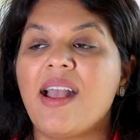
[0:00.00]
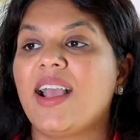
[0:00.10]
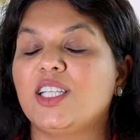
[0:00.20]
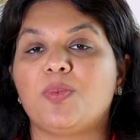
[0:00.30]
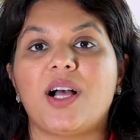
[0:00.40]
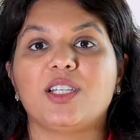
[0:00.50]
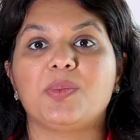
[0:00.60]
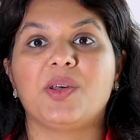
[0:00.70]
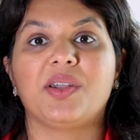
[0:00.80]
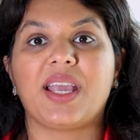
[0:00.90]
It's
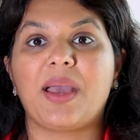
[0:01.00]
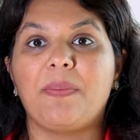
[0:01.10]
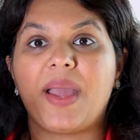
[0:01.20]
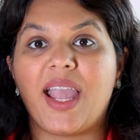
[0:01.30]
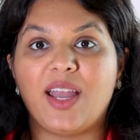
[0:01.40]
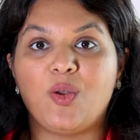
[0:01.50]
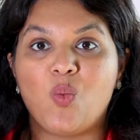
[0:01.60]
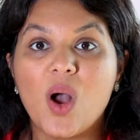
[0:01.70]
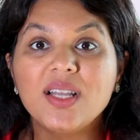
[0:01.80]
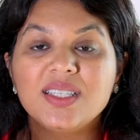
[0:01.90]
possible to get paid
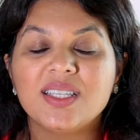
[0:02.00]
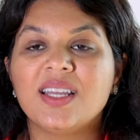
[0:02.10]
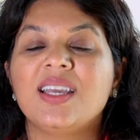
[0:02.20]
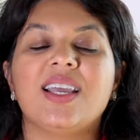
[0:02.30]
once.